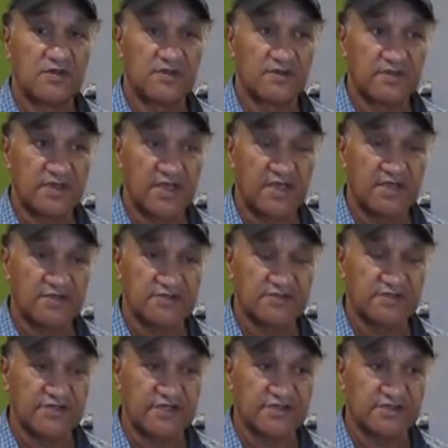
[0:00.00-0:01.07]
Okay, so
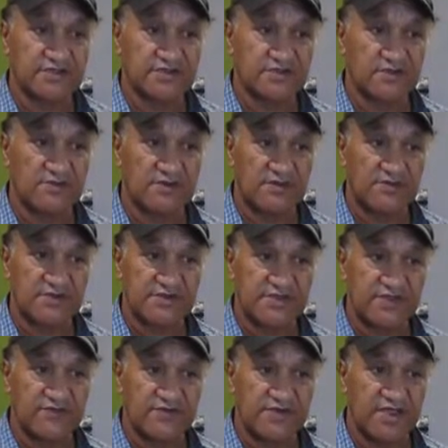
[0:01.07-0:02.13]
that's all I want to say
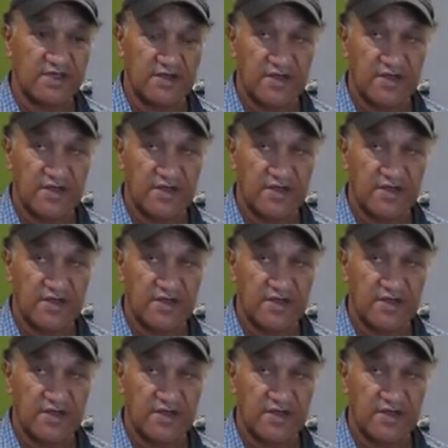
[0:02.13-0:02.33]
for now.